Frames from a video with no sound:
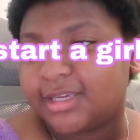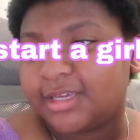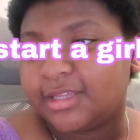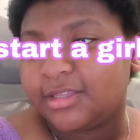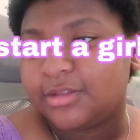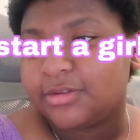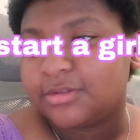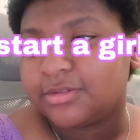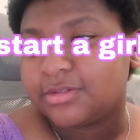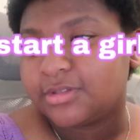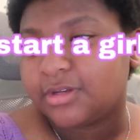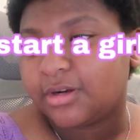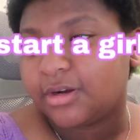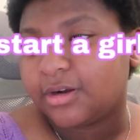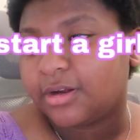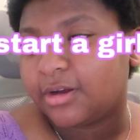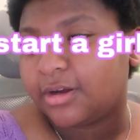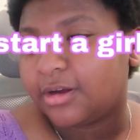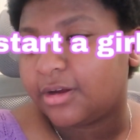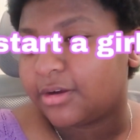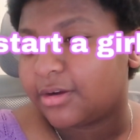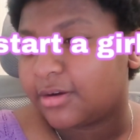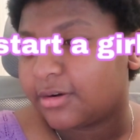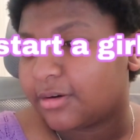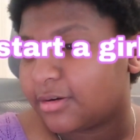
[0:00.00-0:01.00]
Can you start
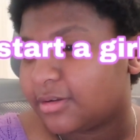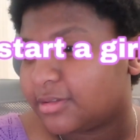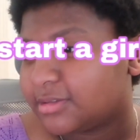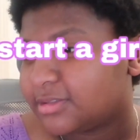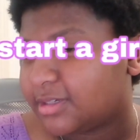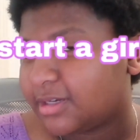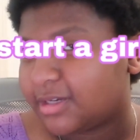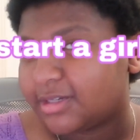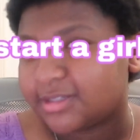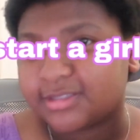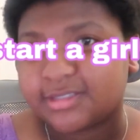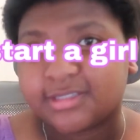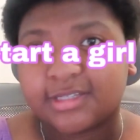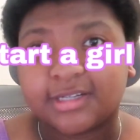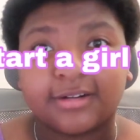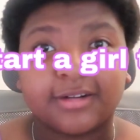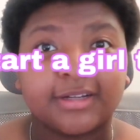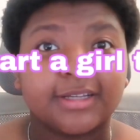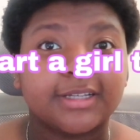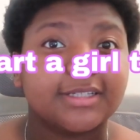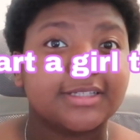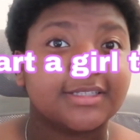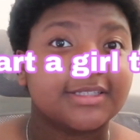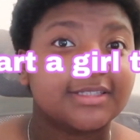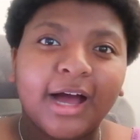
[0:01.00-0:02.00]
a girl talk
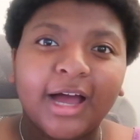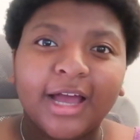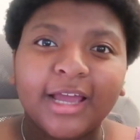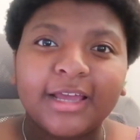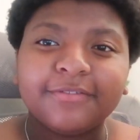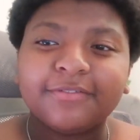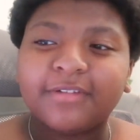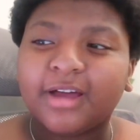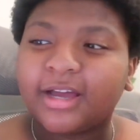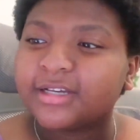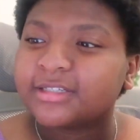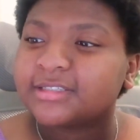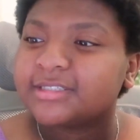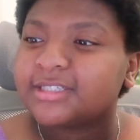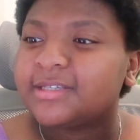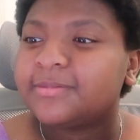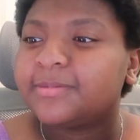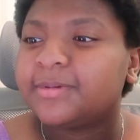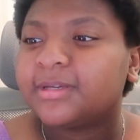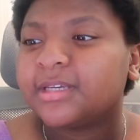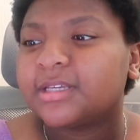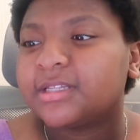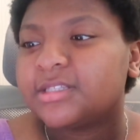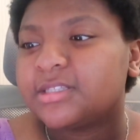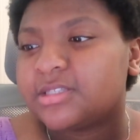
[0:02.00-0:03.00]
series? I've actually
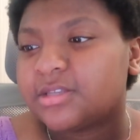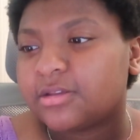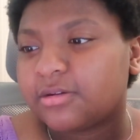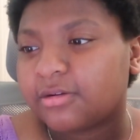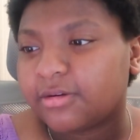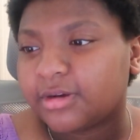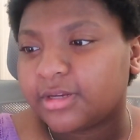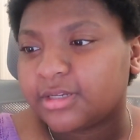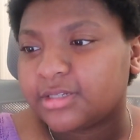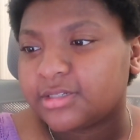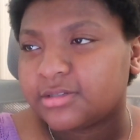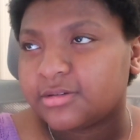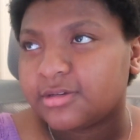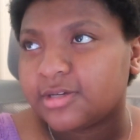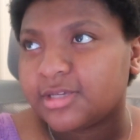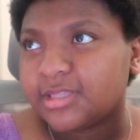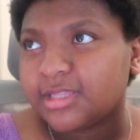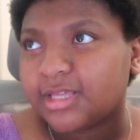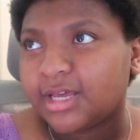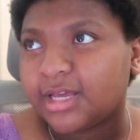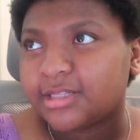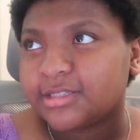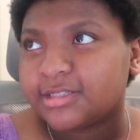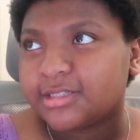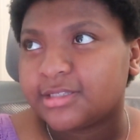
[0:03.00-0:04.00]
been considering doing
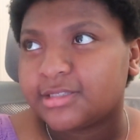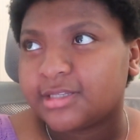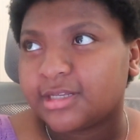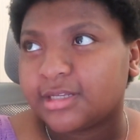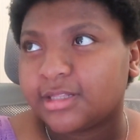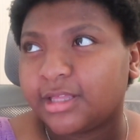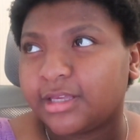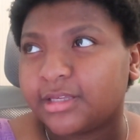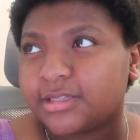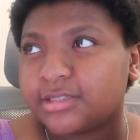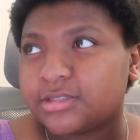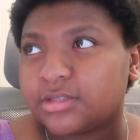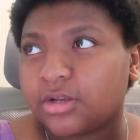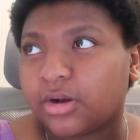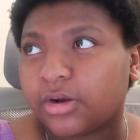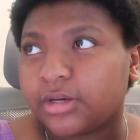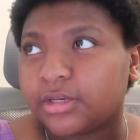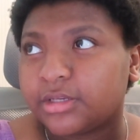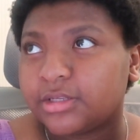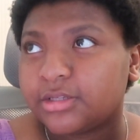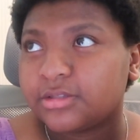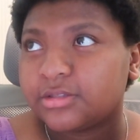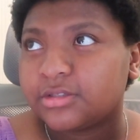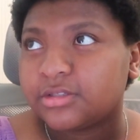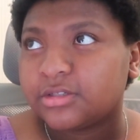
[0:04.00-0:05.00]
that since I like
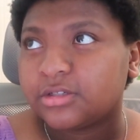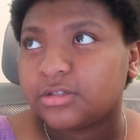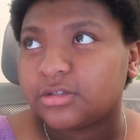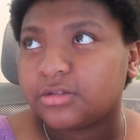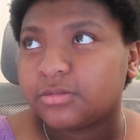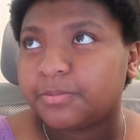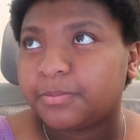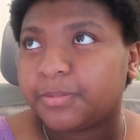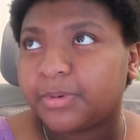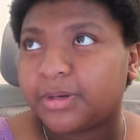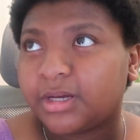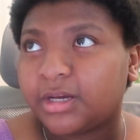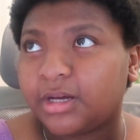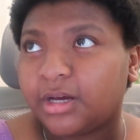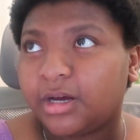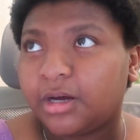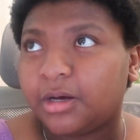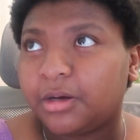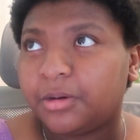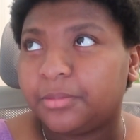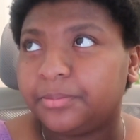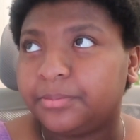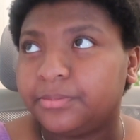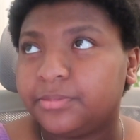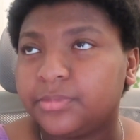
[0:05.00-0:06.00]
started YouTube, but
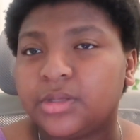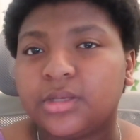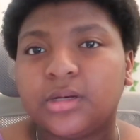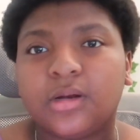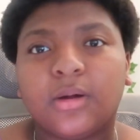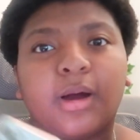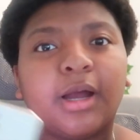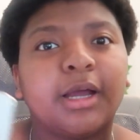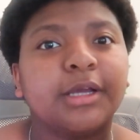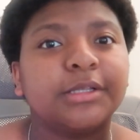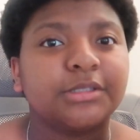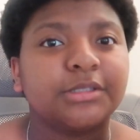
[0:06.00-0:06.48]
you know, I